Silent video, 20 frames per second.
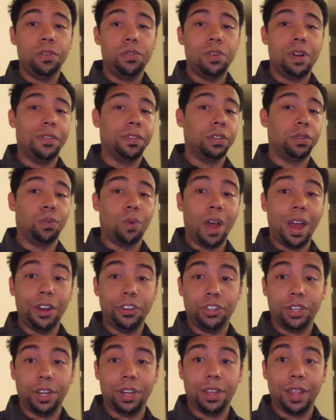whoever's
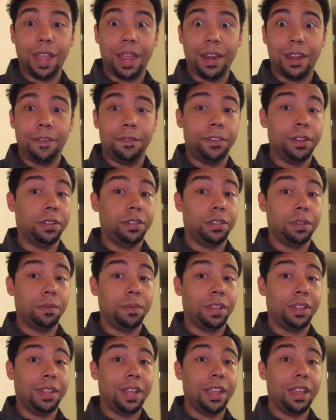watching, and if there's something